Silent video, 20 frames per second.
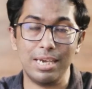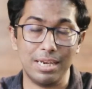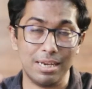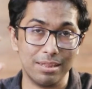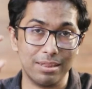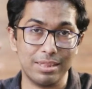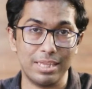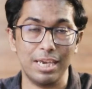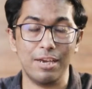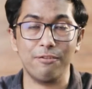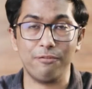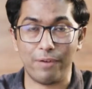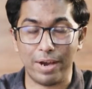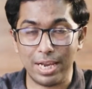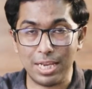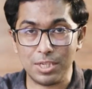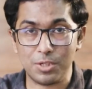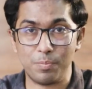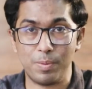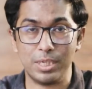in a thick
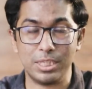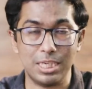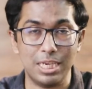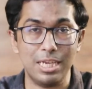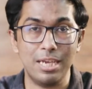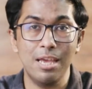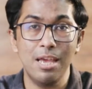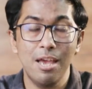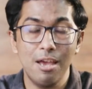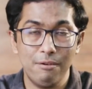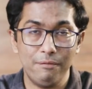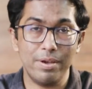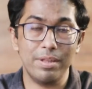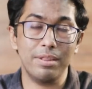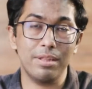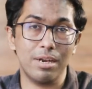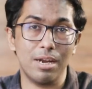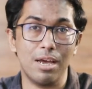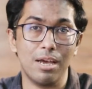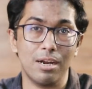file, especially
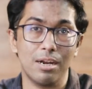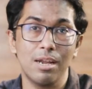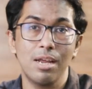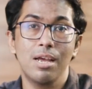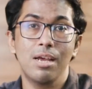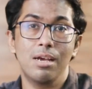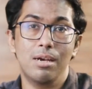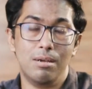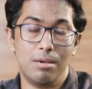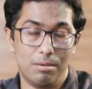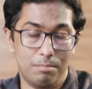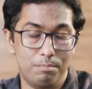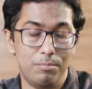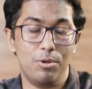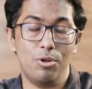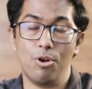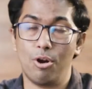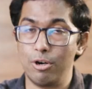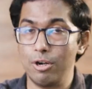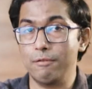when there are a
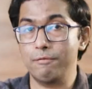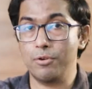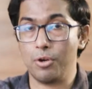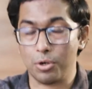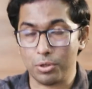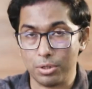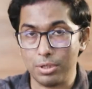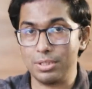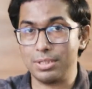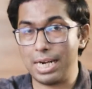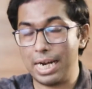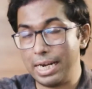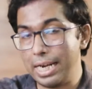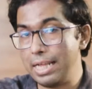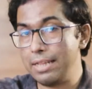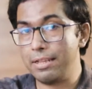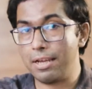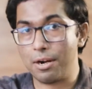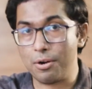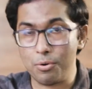lot of doctors
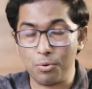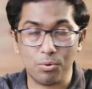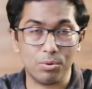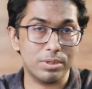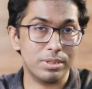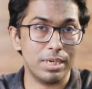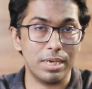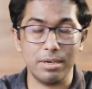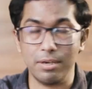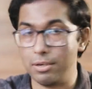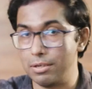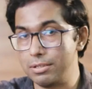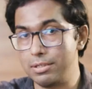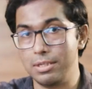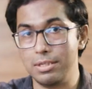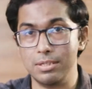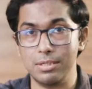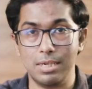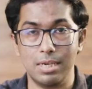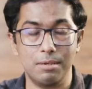writing their notes and
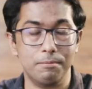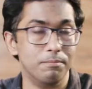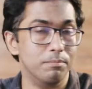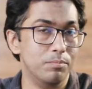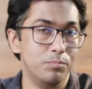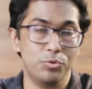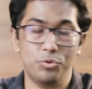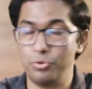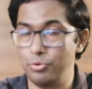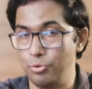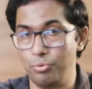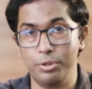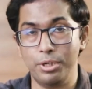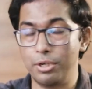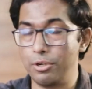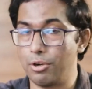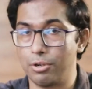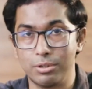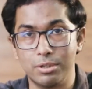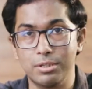nurses and
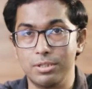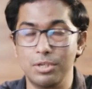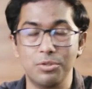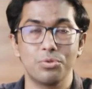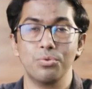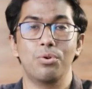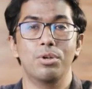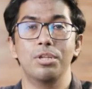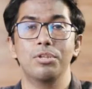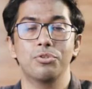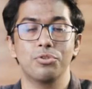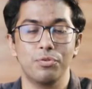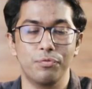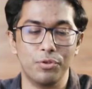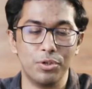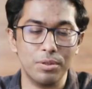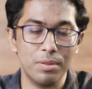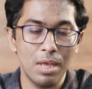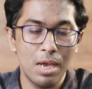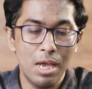junior doctors and so on and so
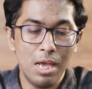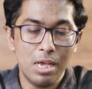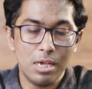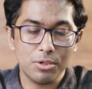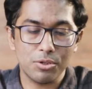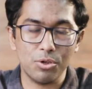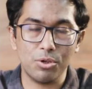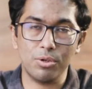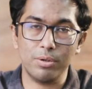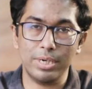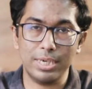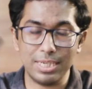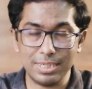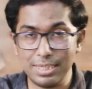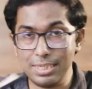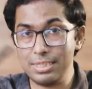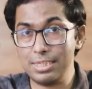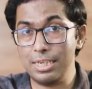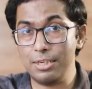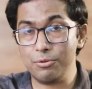forth. So it is
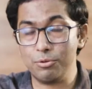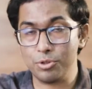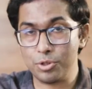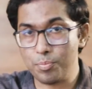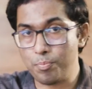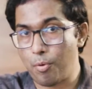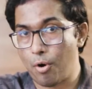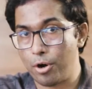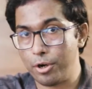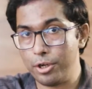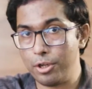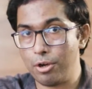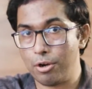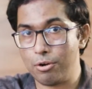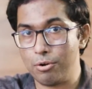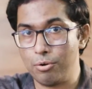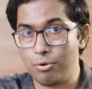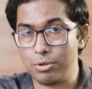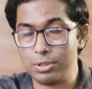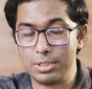easy to spot
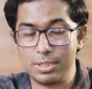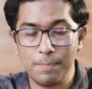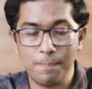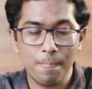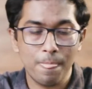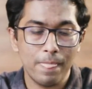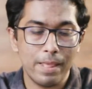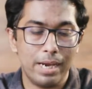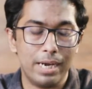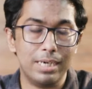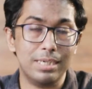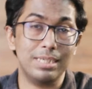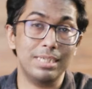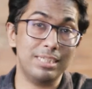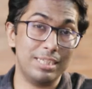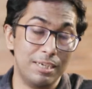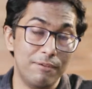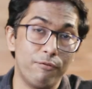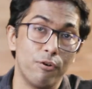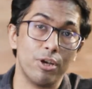your notes. It's
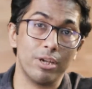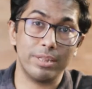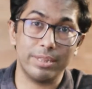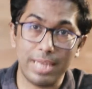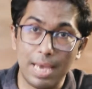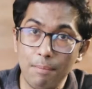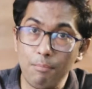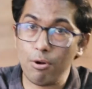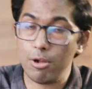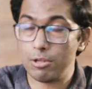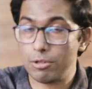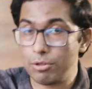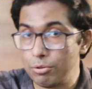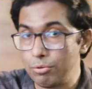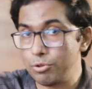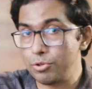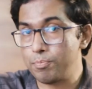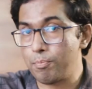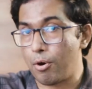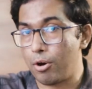easy for them also
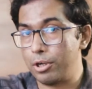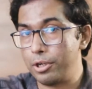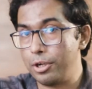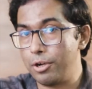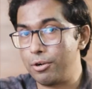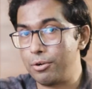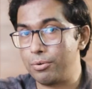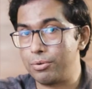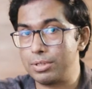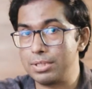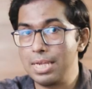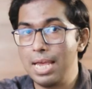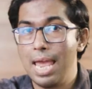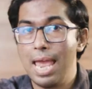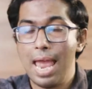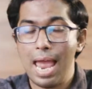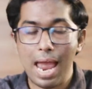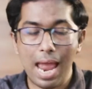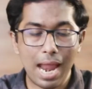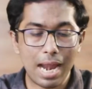to spot your notes,
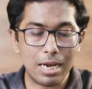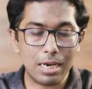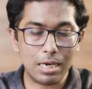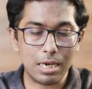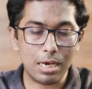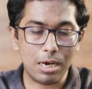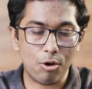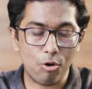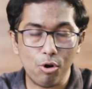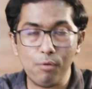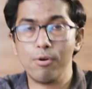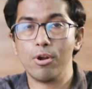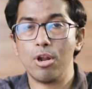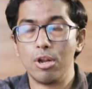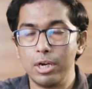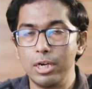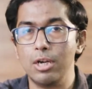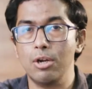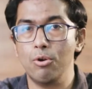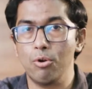and
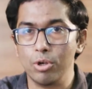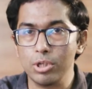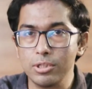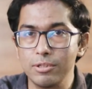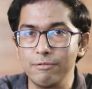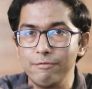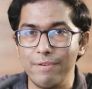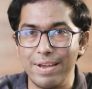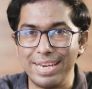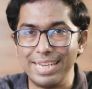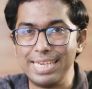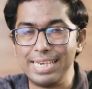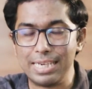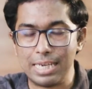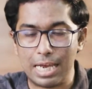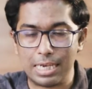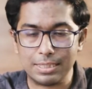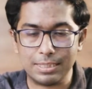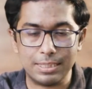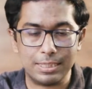overall it looks very
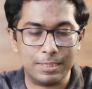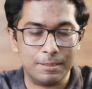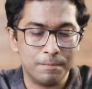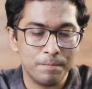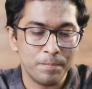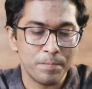classy.